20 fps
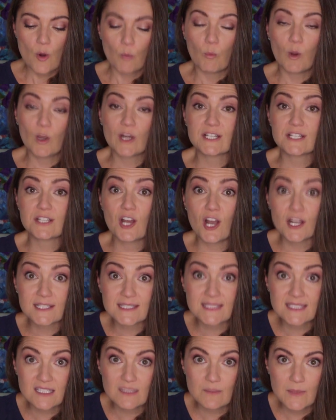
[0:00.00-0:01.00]
want to
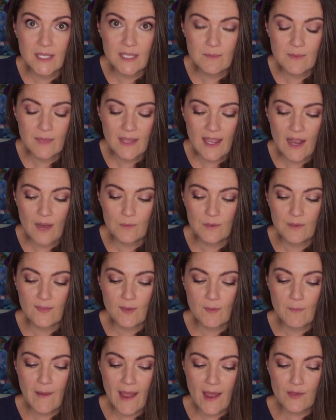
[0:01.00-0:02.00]
toss the baby out with
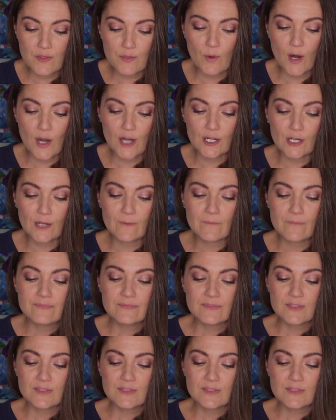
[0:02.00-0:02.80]
the bathwater.